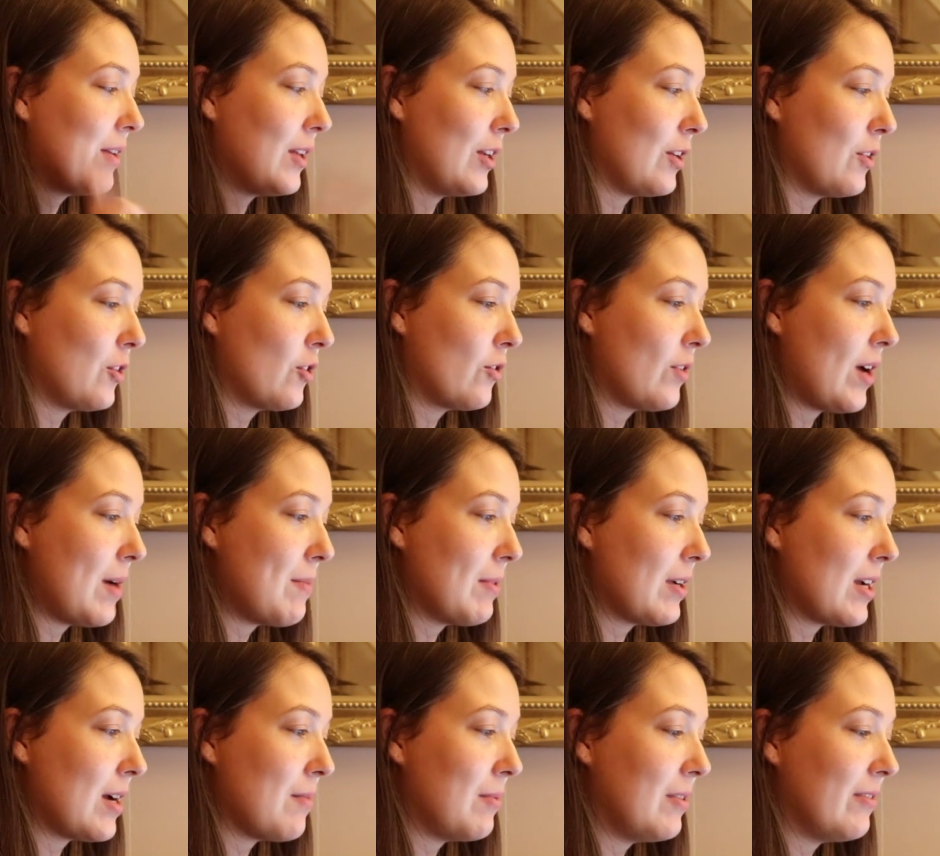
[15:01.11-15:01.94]
going to grab
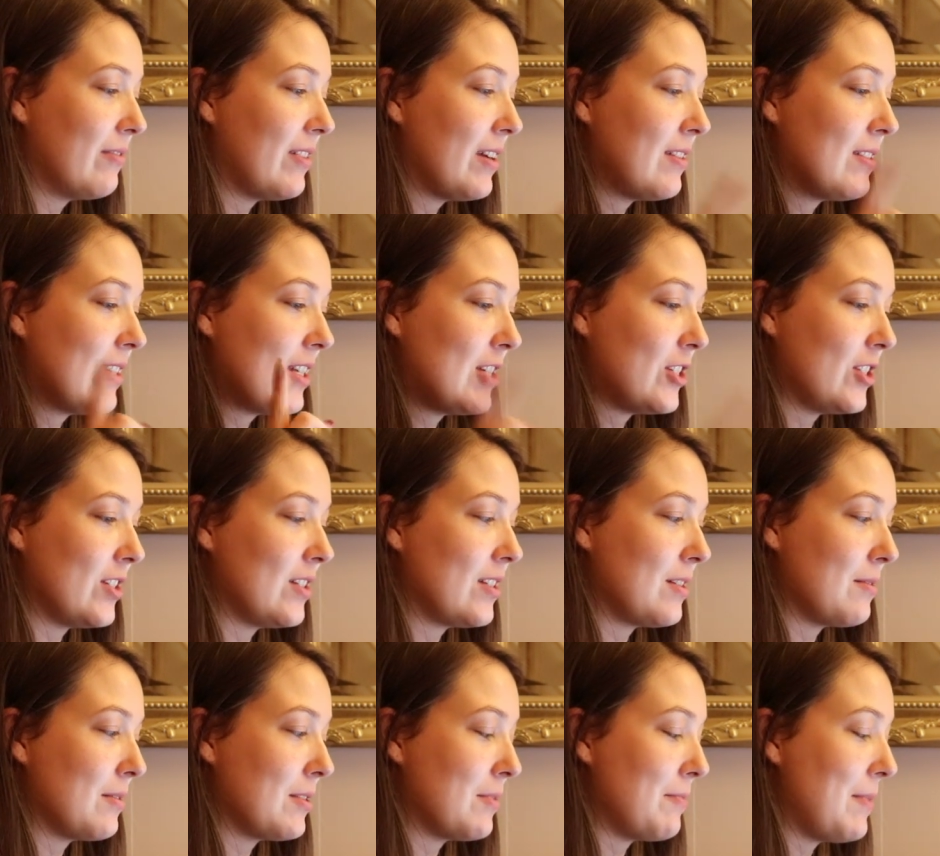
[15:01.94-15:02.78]
a couple of
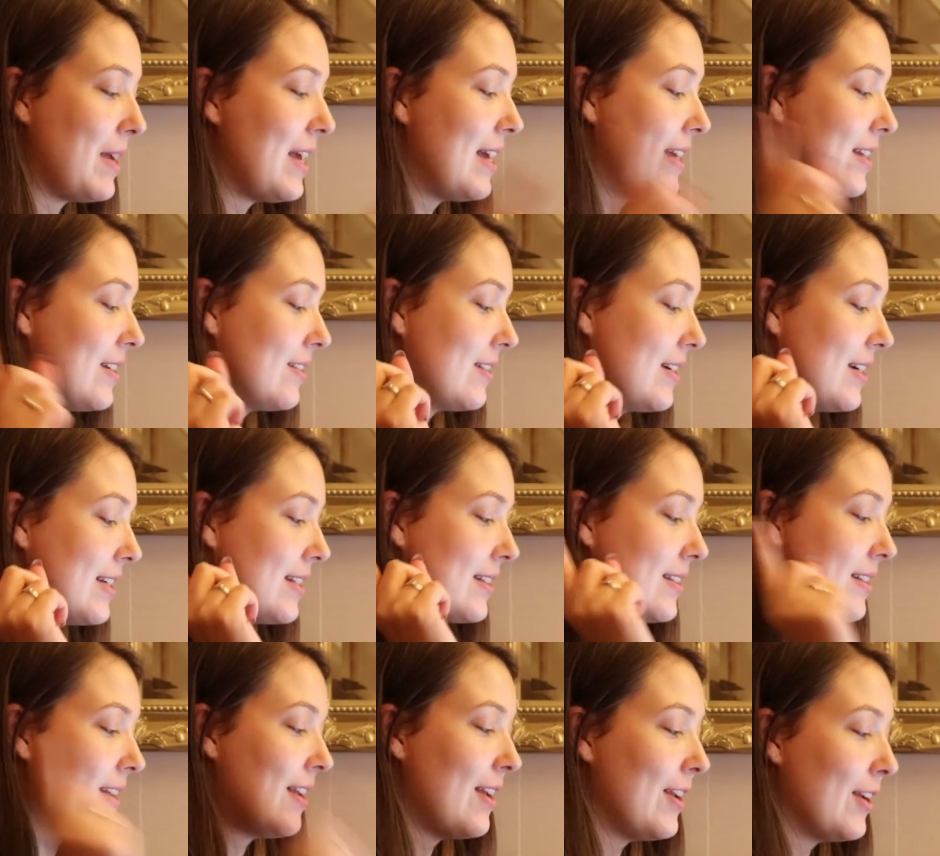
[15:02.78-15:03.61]
foundations and some hair
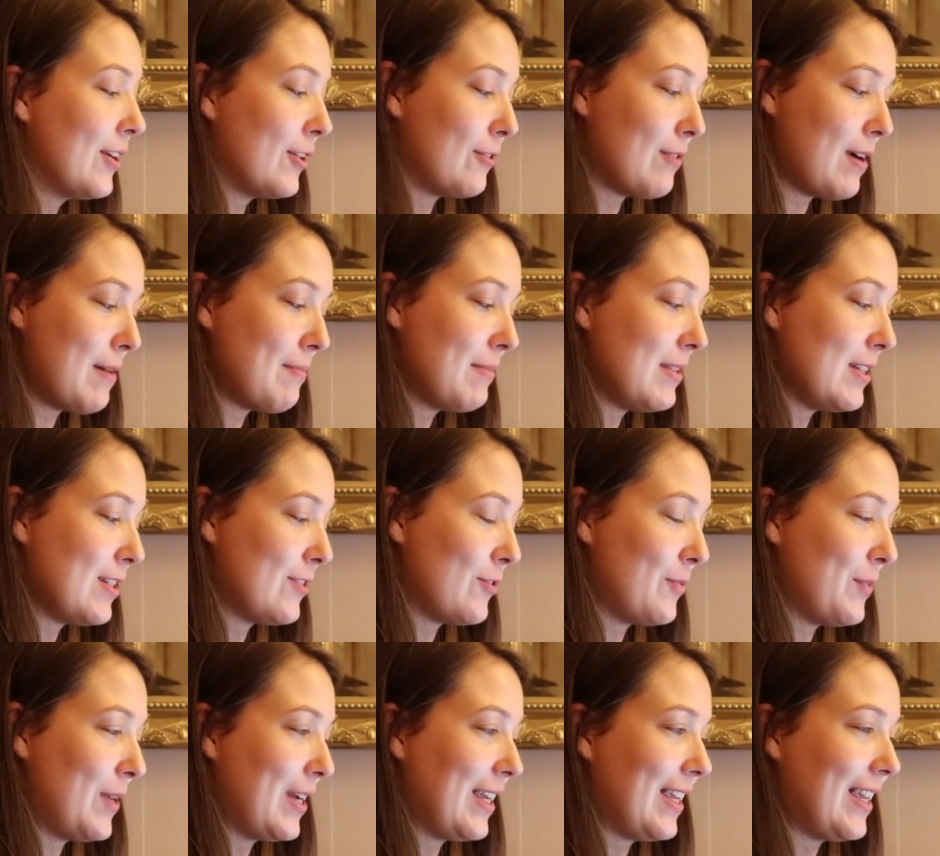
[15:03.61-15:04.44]
dyes, grab this
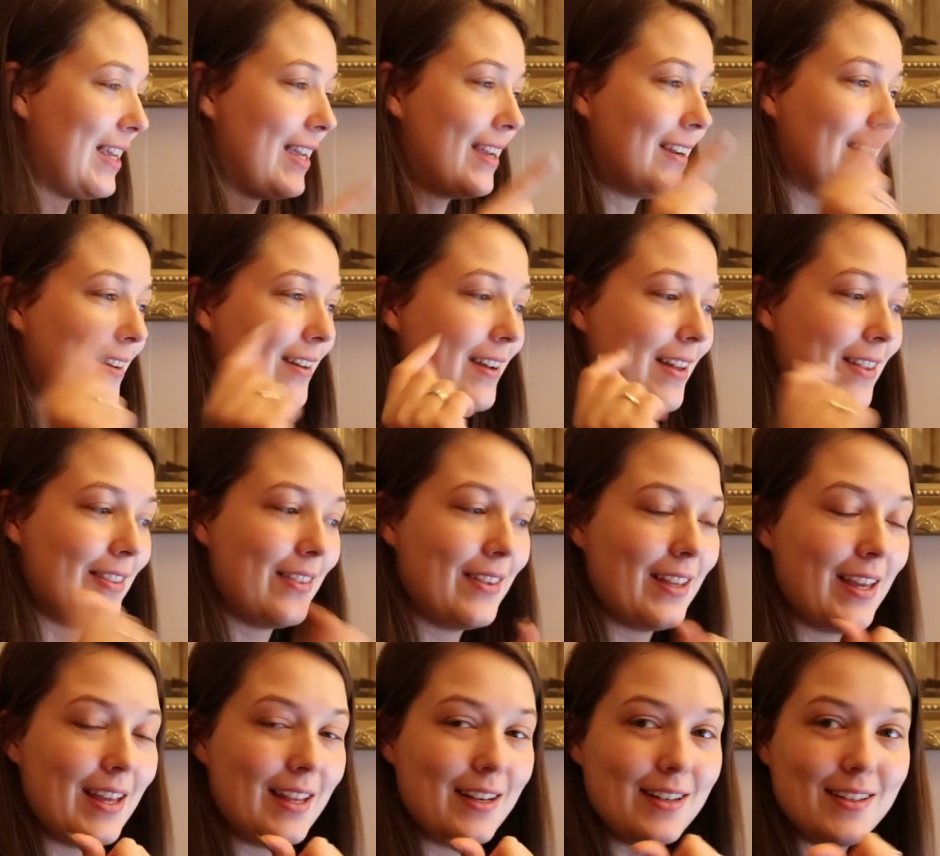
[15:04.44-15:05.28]
from IKEA,
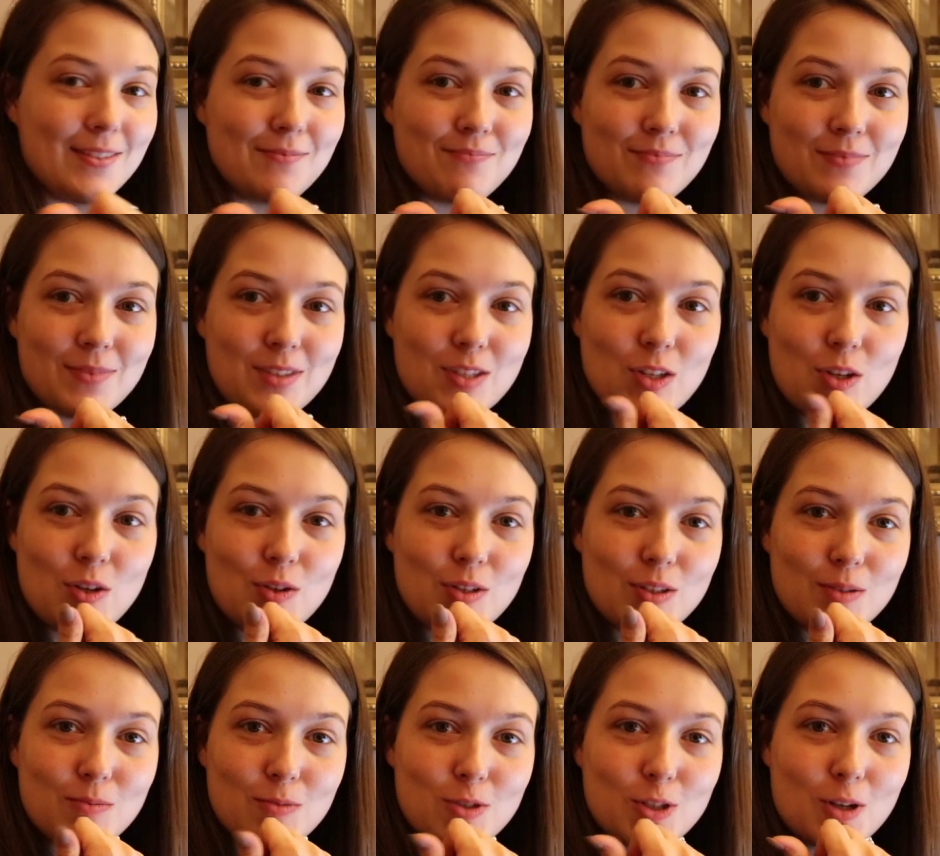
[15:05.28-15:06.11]
and then do
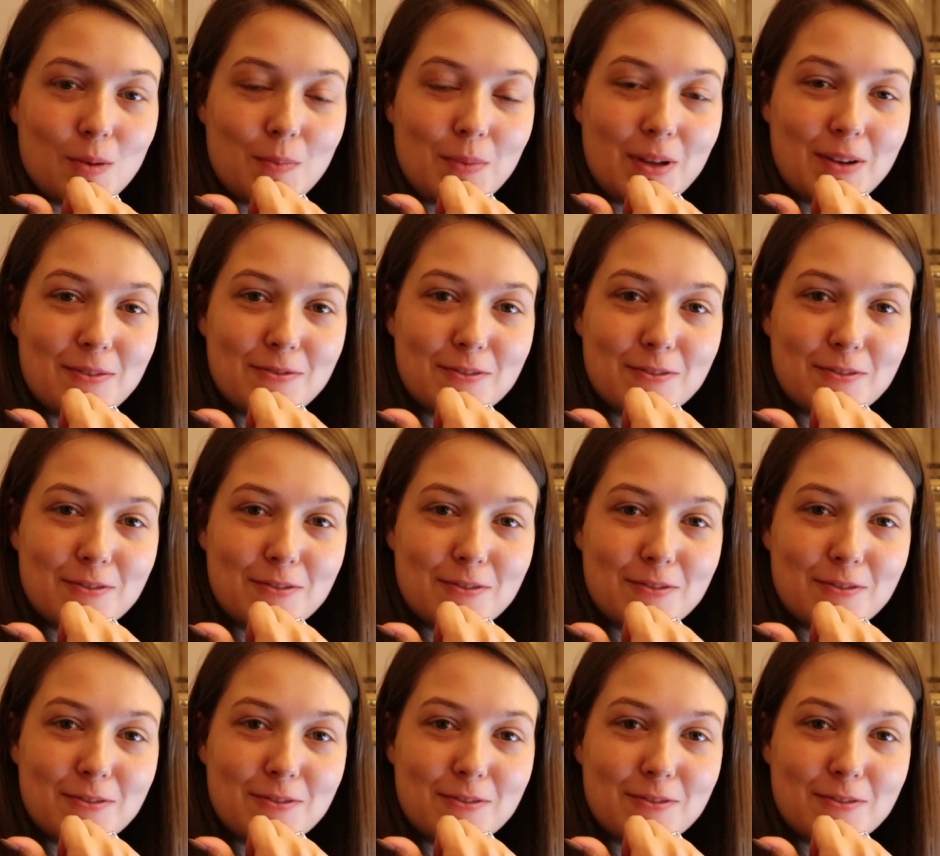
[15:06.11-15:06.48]
some shopping.